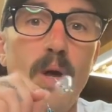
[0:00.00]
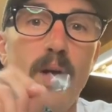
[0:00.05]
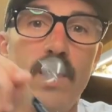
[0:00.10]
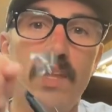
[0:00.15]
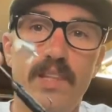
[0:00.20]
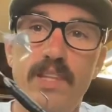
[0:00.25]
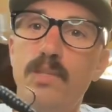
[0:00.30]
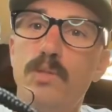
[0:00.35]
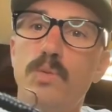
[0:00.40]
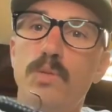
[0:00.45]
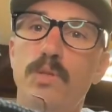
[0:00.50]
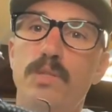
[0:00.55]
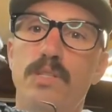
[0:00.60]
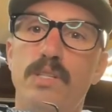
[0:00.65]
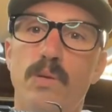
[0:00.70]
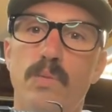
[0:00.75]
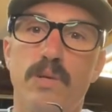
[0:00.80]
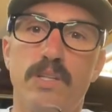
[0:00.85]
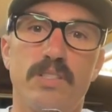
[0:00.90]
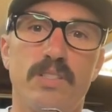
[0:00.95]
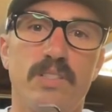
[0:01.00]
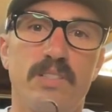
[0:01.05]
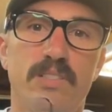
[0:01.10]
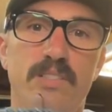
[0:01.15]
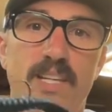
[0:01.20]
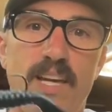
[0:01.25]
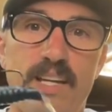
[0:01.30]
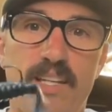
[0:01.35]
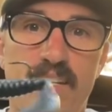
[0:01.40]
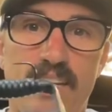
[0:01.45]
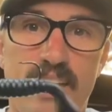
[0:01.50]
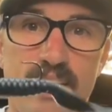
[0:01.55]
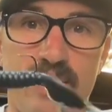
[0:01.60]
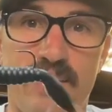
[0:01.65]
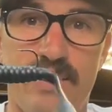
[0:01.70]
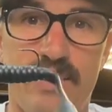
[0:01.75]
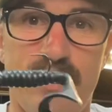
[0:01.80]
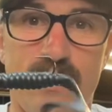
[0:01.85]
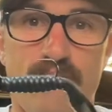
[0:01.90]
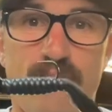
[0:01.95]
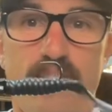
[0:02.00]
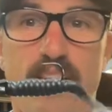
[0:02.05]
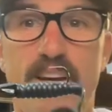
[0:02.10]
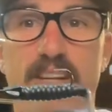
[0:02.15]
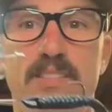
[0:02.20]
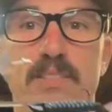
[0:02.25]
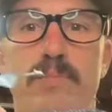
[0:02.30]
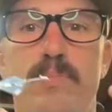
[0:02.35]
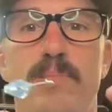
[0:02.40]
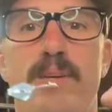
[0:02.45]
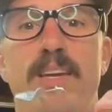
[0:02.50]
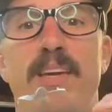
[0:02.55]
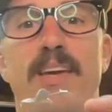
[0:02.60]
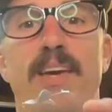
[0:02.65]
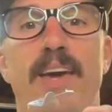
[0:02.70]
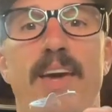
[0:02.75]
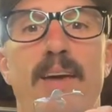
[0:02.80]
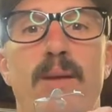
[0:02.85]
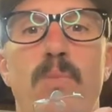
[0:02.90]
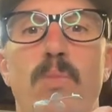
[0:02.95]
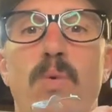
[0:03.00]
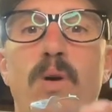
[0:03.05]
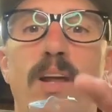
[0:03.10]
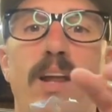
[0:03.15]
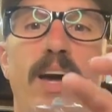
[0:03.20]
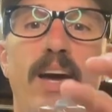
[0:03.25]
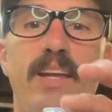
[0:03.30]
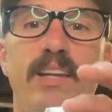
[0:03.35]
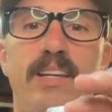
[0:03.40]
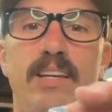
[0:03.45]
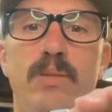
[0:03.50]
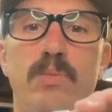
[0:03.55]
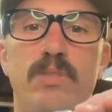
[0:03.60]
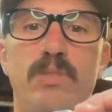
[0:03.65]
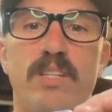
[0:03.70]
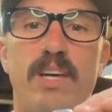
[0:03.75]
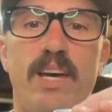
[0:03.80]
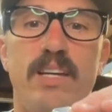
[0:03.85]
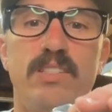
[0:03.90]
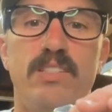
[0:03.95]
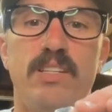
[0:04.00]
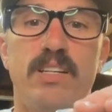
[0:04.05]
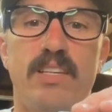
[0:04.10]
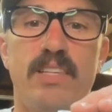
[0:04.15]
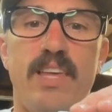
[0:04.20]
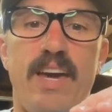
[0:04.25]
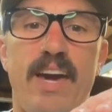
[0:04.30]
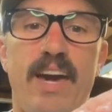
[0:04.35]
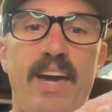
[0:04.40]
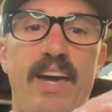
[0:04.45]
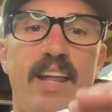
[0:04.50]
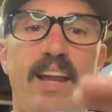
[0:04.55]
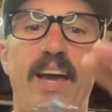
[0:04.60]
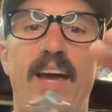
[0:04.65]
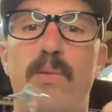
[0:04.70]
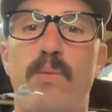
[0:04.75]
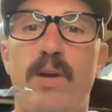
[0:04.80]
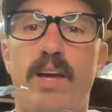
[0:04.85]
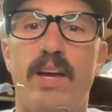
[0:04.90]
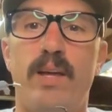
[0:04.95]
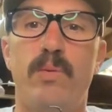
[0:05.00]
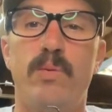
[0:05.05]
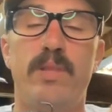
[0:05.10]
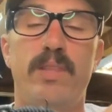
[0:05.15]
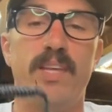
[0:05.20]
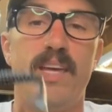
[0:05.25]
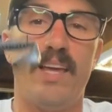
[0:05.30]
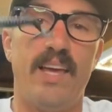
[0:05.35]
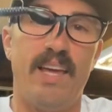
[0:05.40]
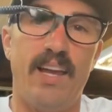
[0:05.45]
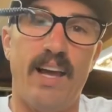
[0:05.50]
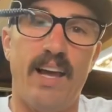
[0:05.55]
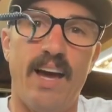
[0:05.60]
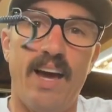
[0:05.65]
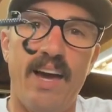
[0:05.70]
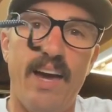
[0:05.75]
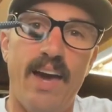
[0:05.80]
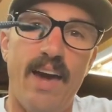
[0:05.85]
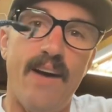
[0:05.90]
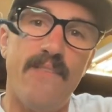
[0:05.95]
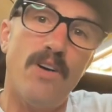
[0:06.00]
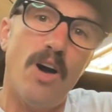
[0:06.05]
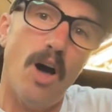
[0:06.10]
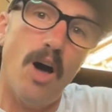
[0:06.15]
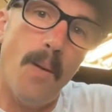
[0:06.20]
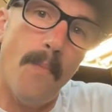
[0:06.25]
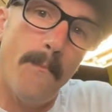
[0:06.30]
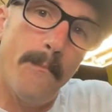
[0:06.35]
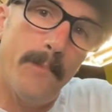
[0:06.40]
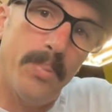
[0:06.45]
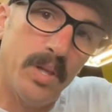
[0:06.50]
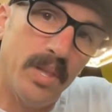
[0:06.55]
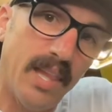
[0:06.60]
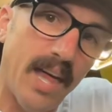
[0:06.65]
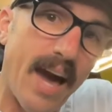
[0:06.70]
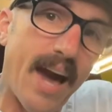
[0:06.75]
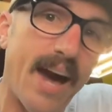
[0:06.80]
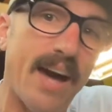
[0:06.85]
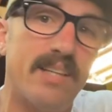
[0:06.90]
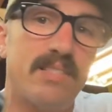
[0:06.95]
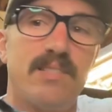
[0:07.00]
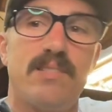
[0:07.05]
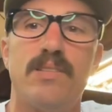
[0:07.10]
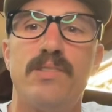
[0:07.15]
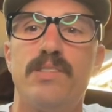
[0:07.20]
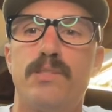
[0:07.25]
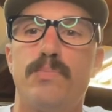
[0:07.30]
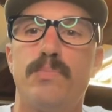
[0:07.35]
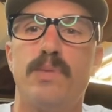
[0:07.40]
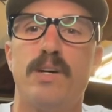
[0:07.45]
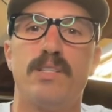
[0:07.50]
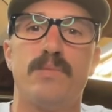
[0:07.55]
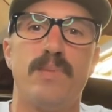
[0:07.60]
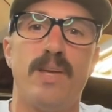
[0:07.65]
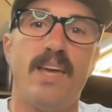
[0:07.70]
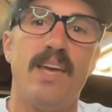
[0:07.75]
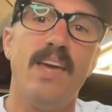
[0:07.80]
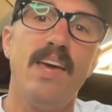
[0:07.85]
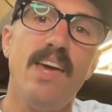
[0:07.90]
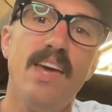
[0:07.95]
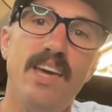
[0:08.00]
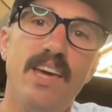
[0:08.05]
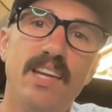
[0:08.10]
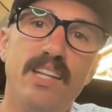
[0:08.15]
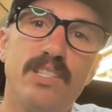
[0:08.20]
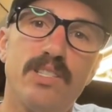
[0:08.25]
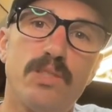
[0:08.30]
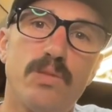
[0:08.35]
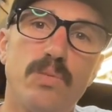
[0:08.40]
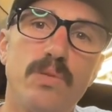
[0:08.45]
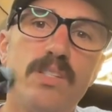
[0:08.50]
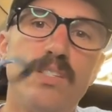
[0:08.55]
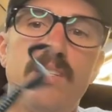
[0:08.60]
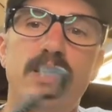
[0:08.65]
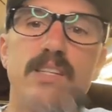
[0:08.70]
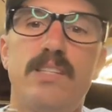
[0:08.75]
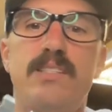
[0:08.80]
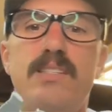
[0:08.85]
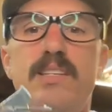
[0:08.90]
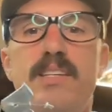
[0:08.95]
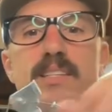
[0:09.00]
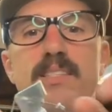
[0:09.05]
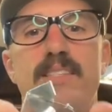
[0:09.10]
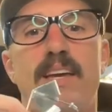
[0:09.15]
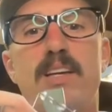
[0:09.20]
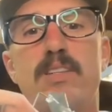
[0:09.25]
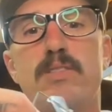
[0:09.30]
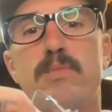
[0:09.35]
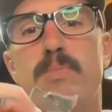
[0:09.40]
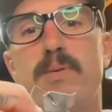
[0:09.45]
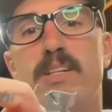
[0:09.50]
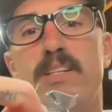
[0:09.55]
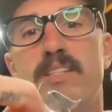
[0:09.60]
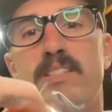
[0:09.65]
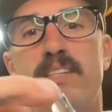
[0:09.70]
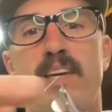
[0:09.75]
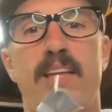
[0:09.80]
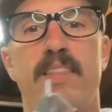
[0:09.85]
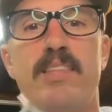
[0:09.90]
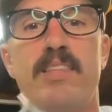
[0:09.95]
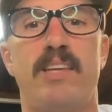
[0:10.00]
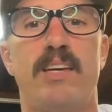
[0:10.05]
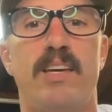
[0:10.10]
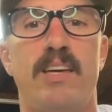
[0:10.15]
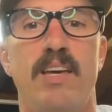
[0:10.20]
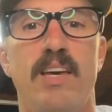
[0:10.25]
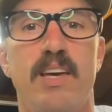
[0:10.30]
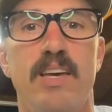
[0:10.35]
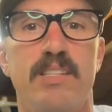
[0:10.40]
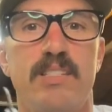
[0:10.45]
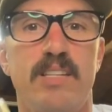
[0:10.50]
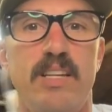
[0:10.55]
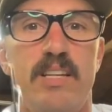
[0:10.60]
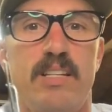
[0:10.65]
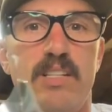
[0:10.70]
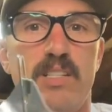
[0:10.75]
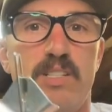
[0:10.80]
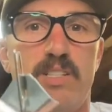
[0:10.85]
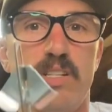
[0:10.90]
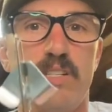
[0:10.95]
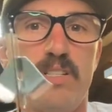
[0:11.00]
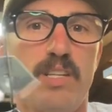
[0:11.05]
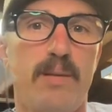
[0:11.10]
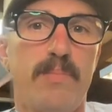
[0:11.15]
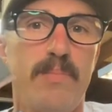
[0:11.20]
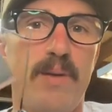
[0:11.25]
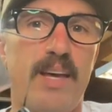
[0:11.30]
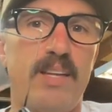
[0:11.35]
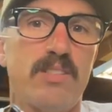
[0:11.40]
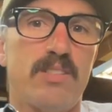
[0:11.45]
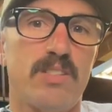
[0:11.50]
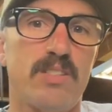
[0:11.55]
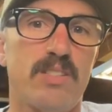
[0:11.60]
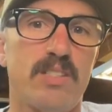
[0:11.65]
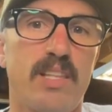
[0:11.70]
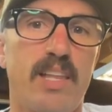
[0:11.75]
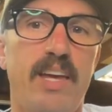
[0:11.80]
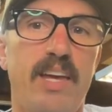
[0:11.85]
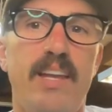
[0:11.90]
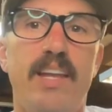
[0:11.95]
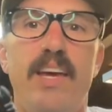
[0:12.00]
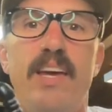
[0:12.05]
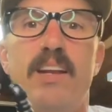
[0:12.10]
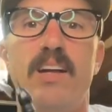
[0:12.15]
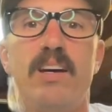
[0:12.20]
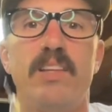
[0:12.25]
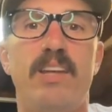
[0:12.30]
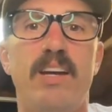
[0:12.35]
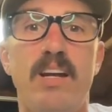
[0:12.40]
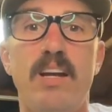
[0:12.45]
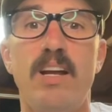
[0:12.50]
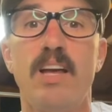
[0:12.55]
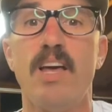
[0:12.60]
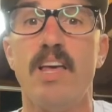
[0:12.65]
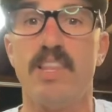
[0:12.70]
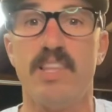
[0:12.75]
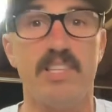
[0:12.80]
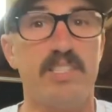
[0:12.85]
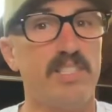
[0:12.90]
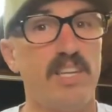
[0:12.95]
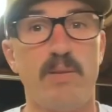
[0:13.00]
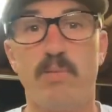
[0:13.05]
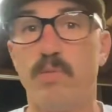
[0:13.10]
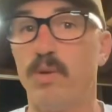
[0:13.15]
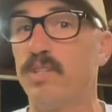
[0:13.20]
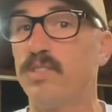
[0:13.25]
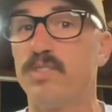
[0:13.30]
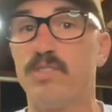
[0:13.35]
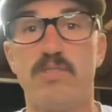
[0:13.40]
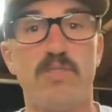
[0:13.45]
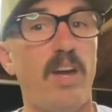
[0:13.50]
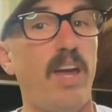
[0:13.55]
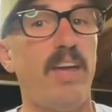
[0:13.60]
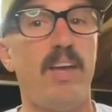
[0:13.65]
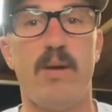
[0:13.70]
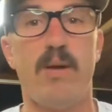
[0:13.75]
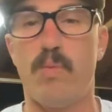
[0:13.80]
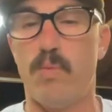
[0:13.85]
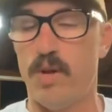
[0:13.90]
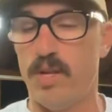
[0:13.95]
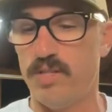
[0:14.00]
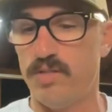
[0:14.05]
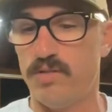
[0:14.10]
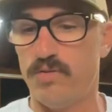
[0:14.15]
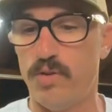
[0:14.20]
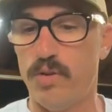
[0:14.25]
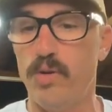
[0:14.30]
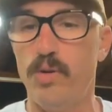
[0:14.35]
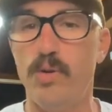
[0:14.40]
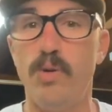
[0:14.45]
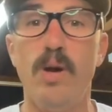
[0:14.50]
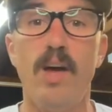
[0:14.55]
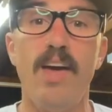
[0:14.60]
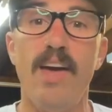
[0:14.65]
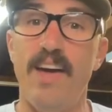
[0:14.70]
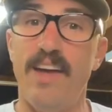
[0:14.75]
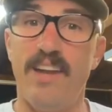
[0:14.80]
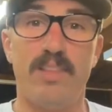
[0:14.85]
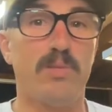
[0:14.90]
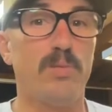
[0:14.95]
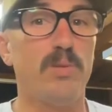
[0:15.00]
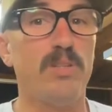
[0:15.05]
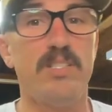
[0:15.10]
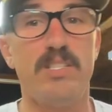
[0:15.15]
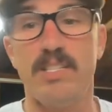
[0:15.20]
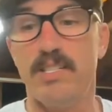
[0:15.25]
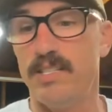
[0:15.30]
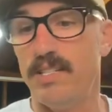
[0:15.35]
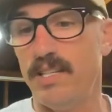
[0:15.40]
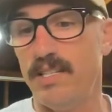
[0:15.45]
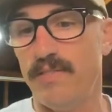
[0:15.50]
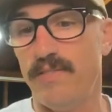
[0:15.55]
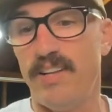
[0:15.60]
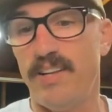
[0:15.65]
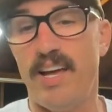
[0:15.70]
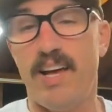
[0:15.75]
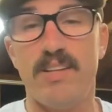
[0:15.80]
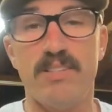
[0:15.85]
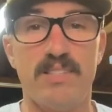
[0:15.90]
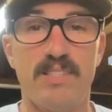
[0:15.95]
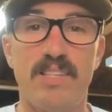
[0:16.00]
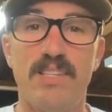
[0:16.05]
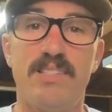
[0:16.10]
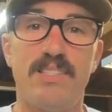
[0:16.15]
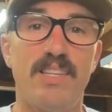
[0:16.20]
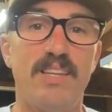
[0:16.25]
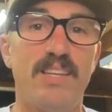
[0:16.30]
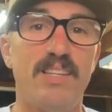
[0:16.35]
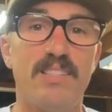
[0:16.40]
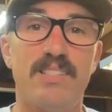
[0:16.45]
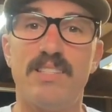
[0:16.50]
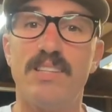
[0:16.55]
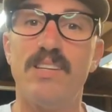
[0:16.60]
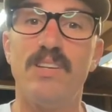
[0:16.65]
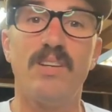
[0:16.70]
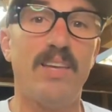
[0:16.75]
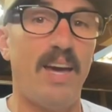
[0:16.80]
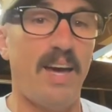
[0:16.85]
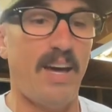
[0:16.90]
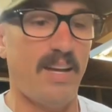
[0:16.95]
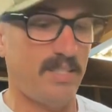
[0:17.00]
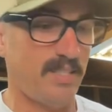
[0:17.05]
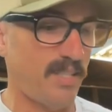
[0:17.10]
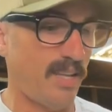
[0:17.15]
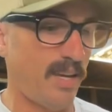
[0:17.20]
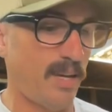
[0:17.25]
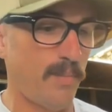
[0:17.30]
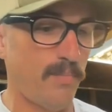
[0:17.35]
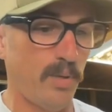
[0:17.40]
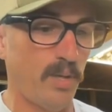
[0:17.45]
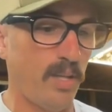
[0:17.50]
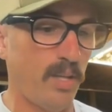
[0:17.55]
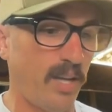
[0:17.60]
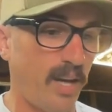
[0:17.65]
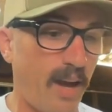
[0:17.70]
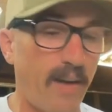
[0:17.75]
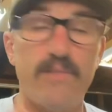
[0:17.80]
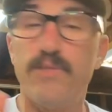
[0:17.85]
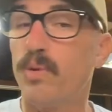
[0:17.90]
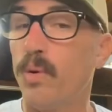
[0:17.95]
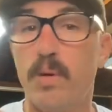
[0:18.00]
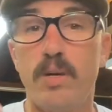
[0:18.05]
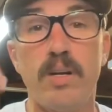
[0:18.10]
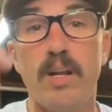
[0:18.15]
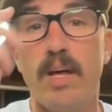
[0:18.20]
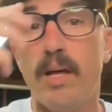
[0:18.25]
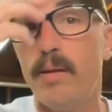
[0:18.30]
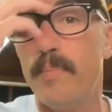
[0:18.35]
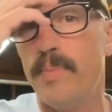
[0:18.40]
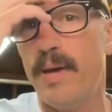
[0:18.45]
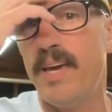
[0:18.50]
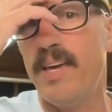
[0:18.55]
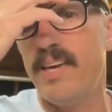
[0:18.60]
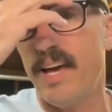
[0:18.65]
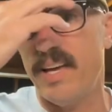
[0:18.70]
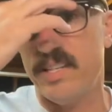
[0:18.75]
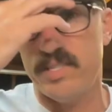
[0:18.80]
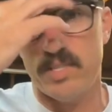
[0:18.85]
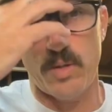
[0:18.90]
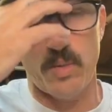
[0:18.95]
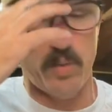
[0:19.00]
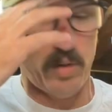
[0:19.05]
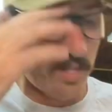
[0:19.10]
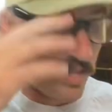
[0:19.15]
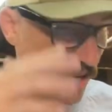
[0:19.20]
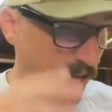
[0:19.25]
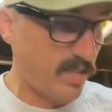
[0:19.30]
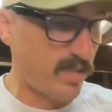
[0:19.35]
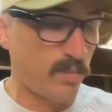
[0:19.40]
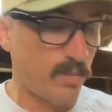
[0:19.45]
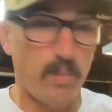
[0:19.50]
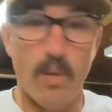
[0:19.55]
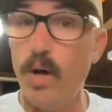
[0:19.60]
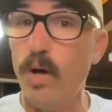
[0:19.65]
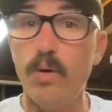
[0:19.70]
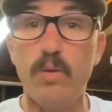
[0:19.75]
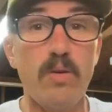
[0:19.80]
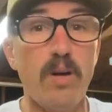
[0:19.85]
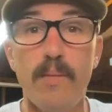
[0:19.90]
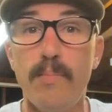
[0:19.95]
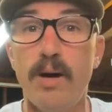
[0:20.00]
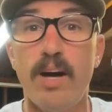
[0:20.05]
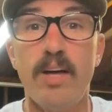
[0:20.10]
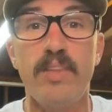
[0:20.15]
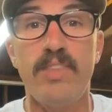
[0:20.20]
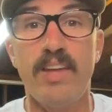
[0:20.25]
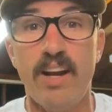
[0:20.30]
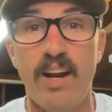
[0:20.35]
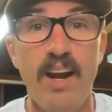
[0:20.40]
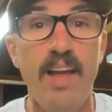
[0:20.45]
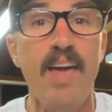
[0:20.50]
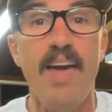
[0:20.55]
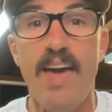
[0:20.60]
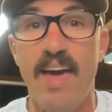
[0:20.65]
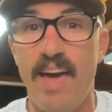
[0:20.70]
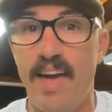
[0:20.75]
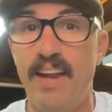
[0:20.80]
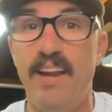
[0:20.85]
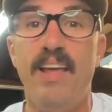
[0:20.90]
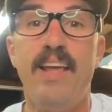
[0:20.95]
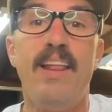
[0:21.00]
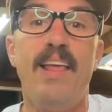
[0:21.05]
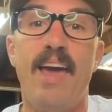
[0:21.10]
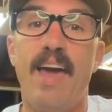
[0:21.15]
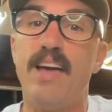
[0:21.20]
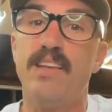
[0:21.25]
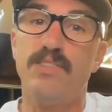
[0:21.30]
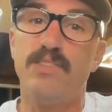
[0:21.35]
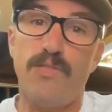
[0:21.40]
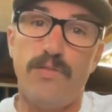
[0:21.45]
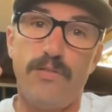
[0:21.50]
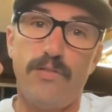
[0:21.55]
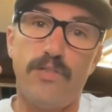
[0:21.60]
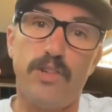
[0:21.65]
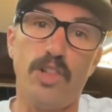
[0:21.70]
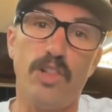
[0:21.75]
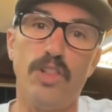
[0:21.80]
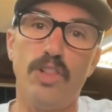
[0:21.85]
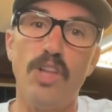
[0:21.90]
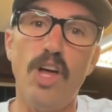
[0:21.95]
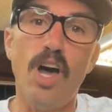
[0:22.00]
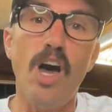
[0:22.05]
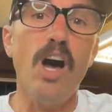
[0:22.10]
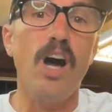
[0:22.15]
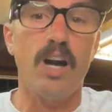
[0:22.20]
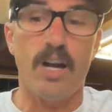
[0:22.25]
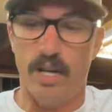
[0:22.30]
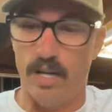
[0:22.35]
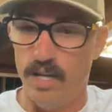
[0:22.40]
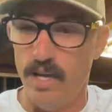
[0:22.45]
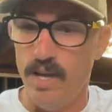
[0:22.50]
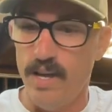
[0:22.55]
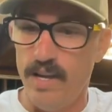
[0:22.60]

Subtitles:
This was the original technique defined to me, and what I did was I took that and I ran with it, and I have a blast on this buzzbait. It is 3/16 ounce, but it has got the signature Jig Master sled head on there. This thing runs straight, it runs true, and at 3/16 of an ounce, this thing still casts like a bullet. I've thrown it on a bait caster with that small grub on there, and it has flung.